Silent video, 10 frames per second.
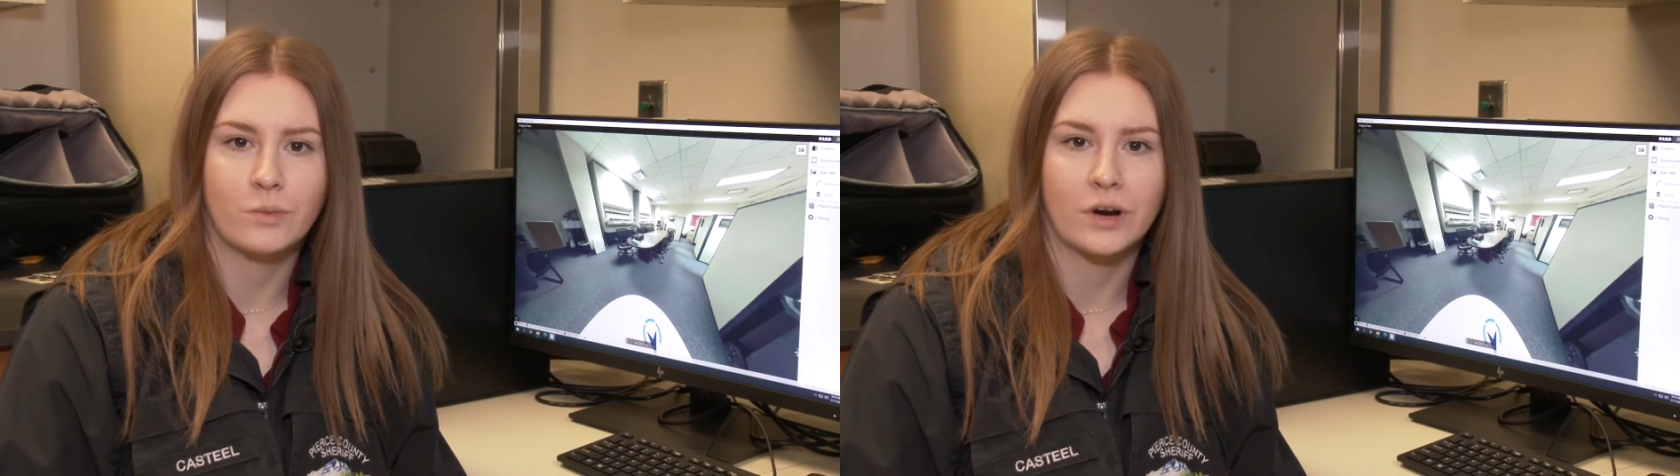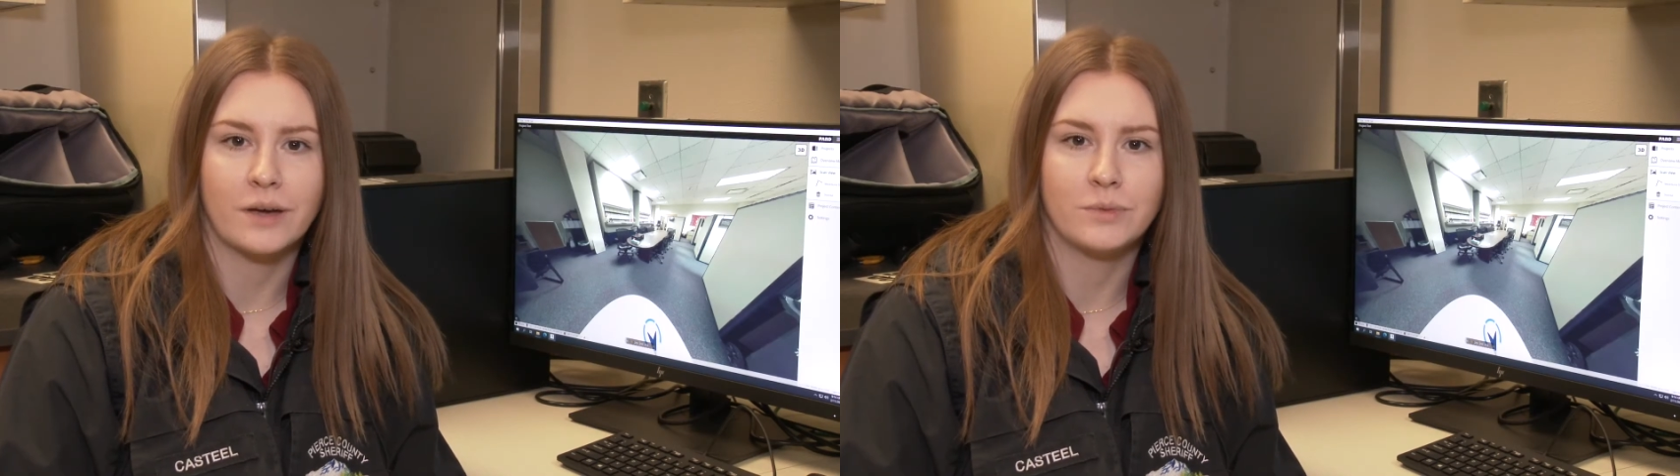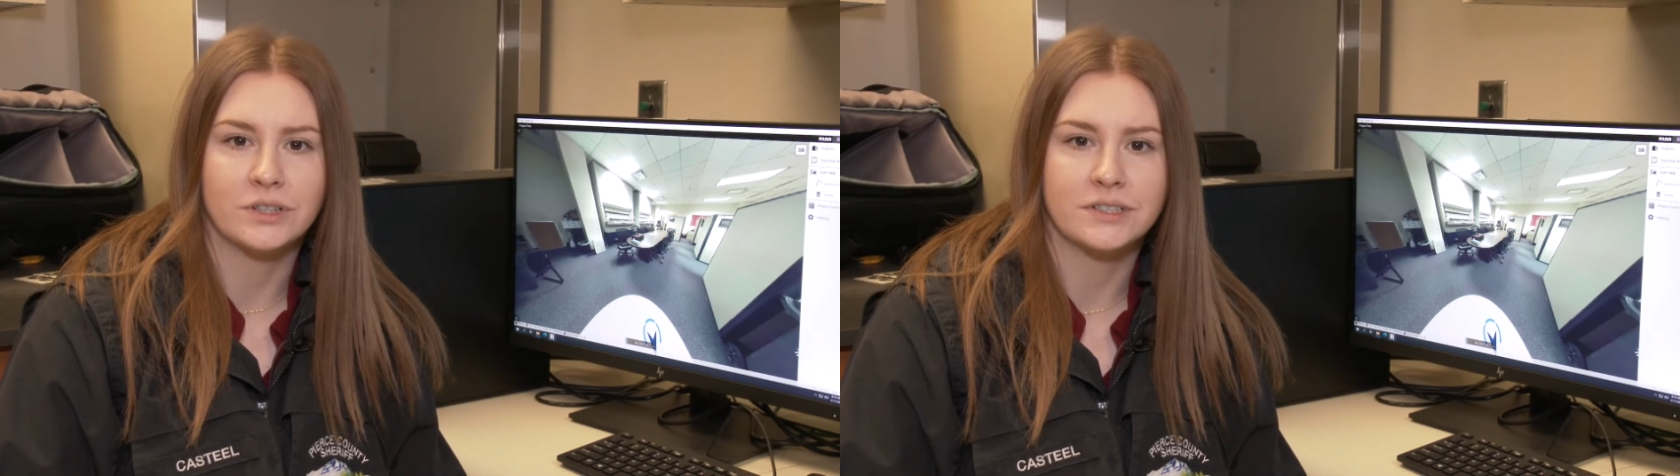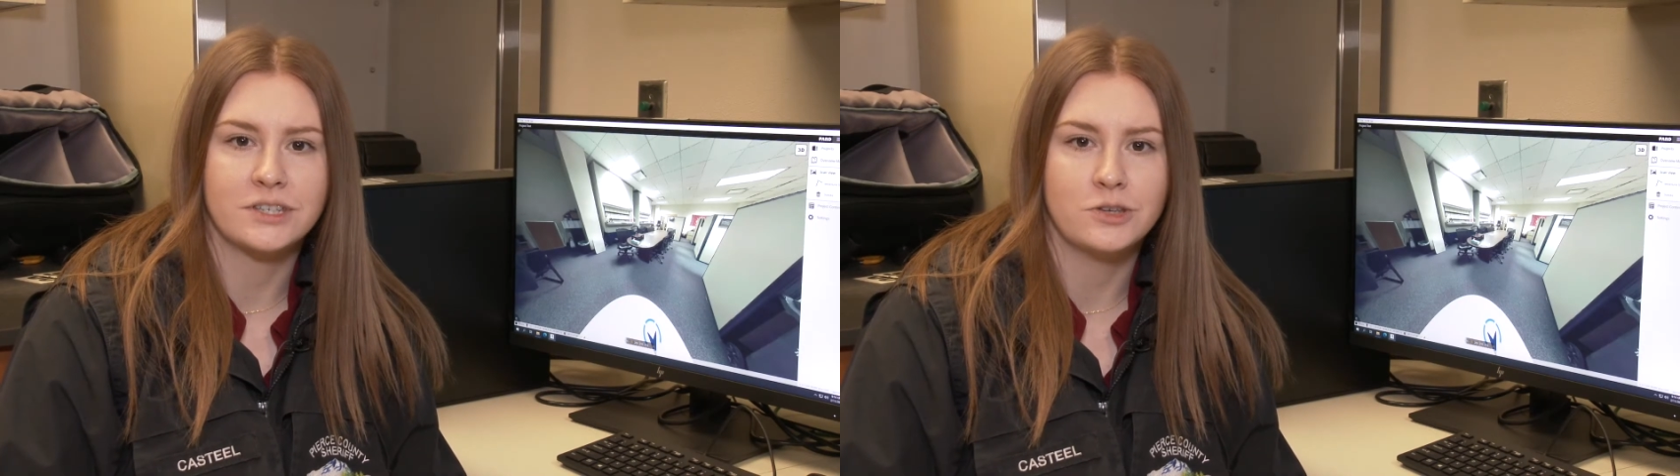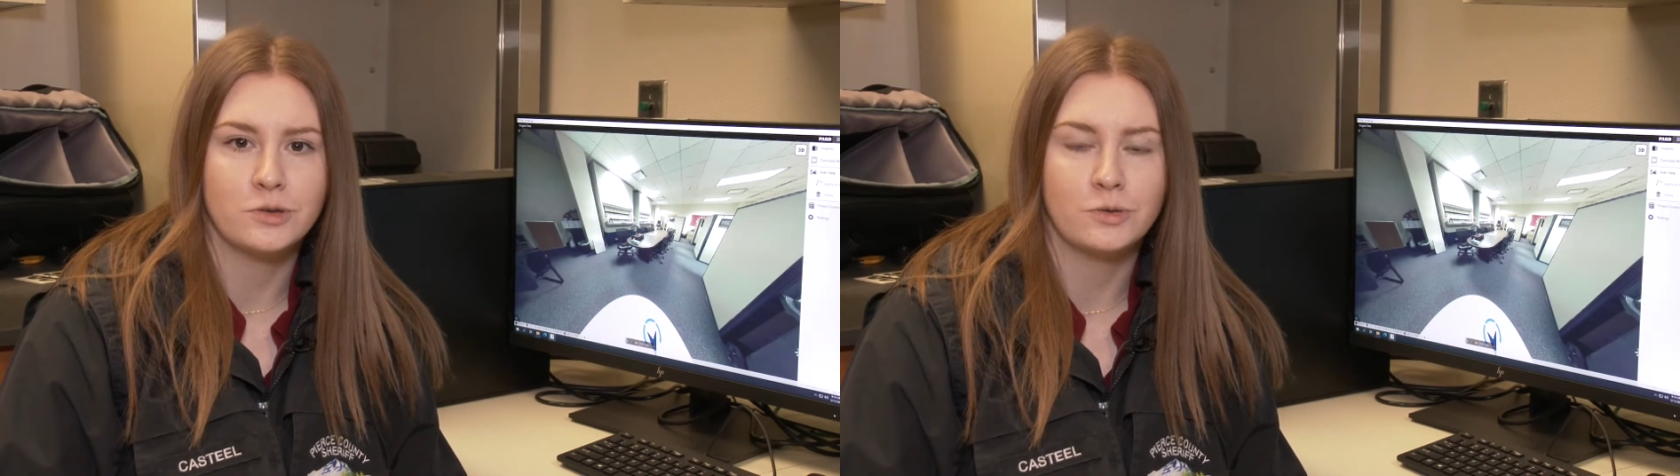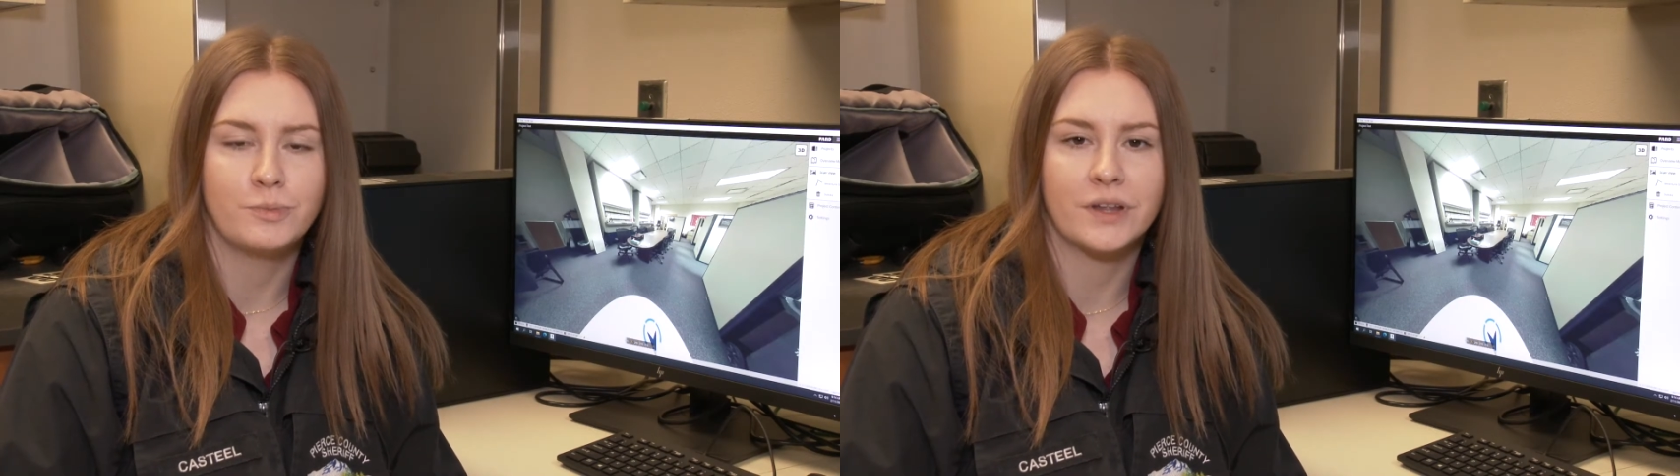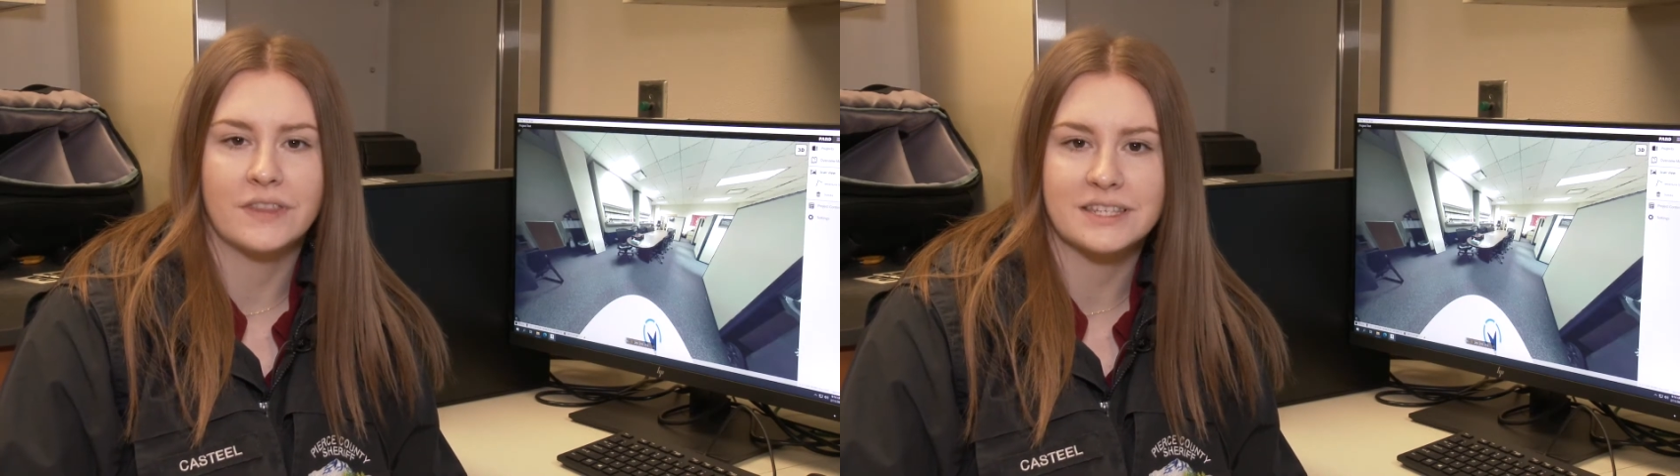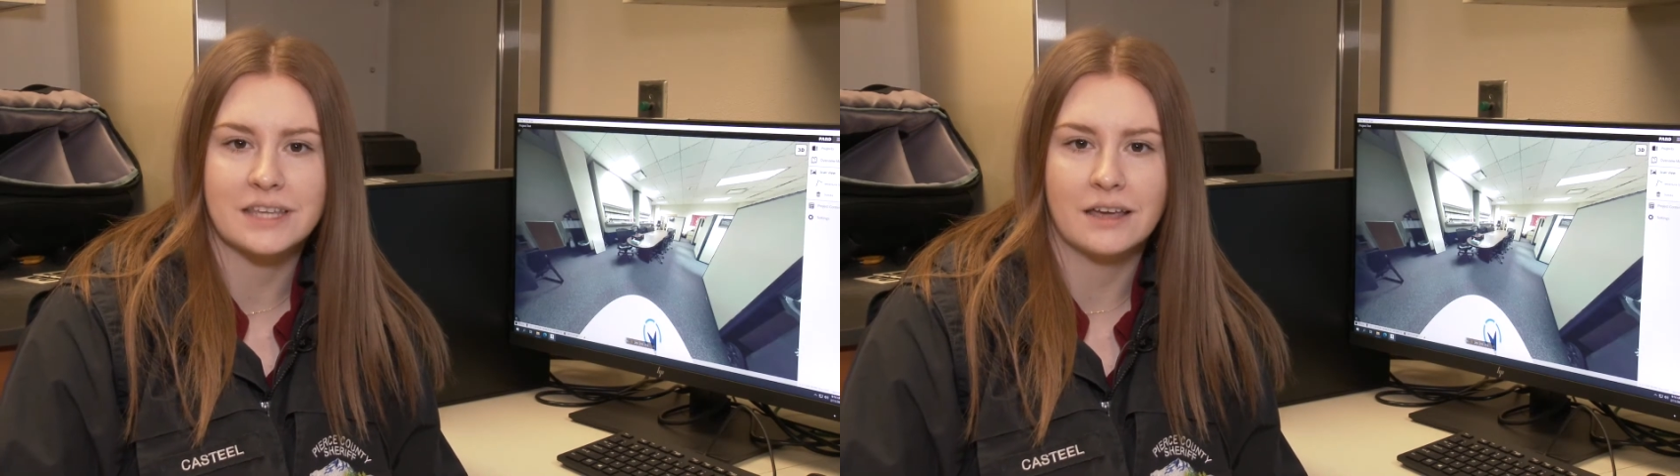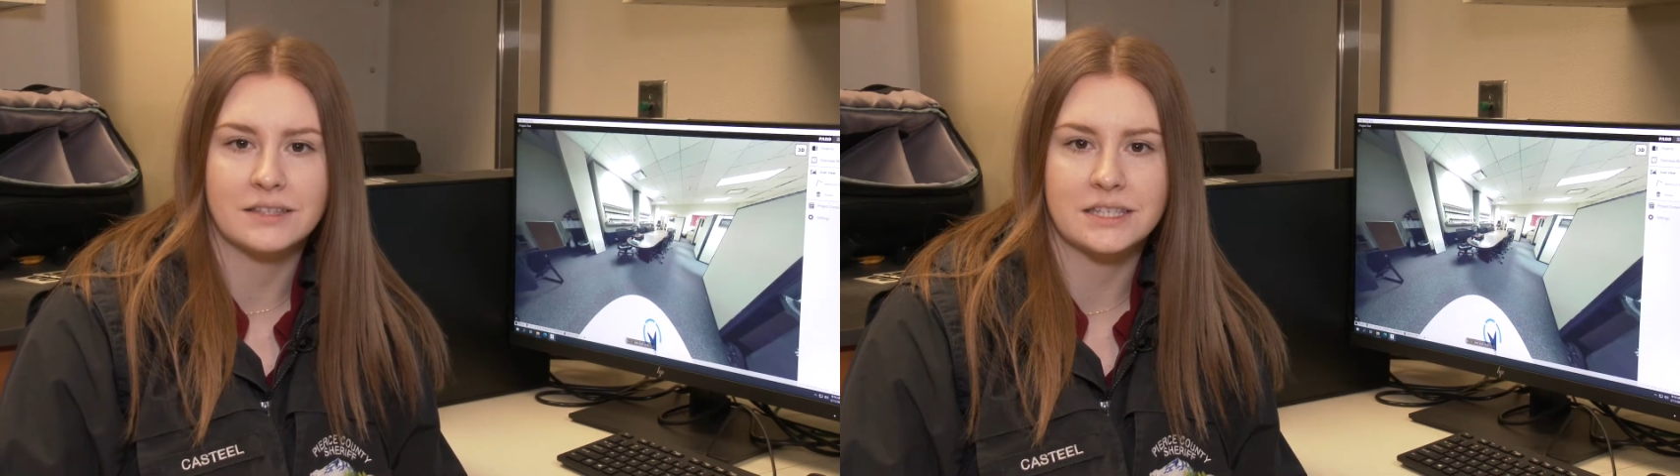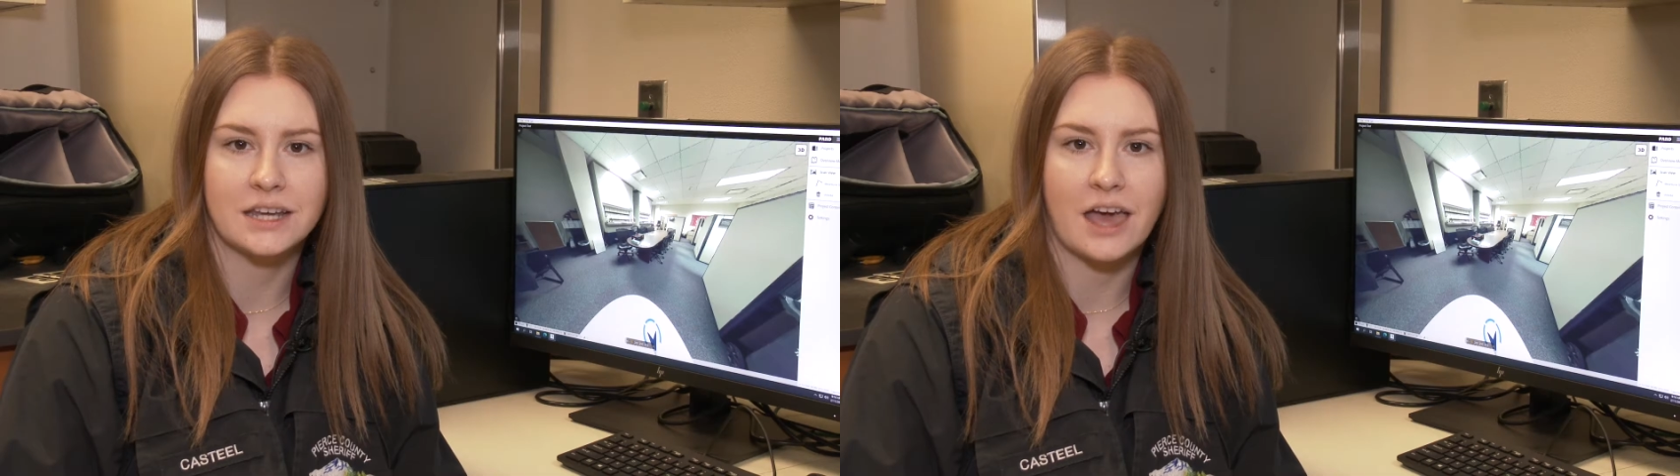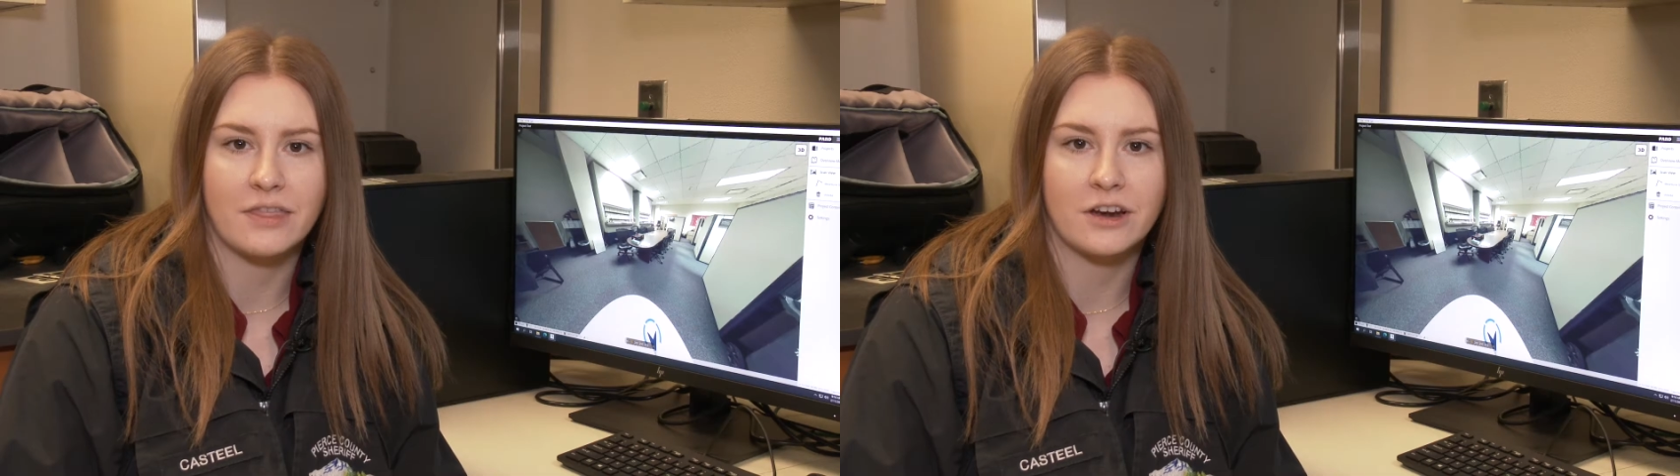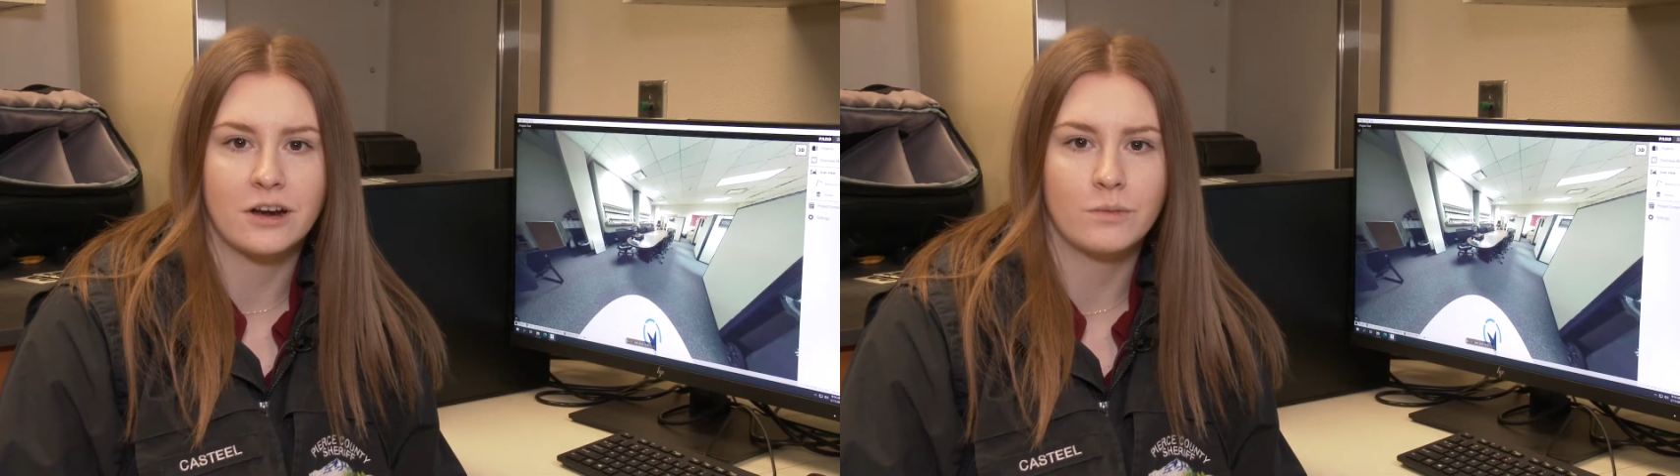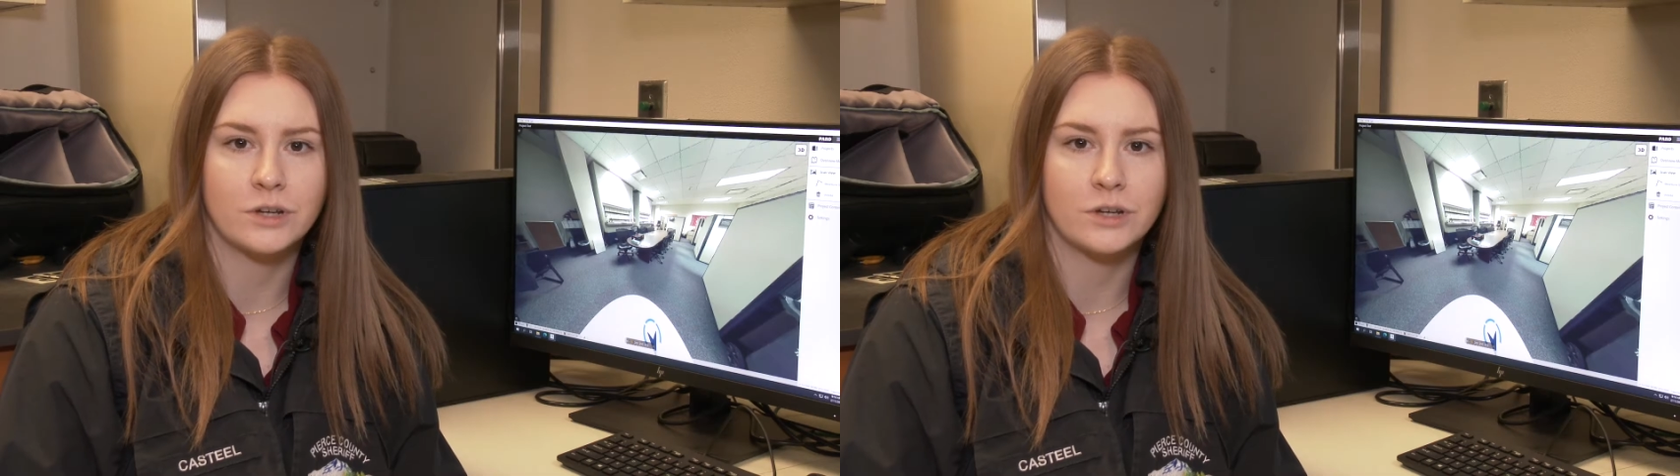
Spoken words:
we're able to put the scans together,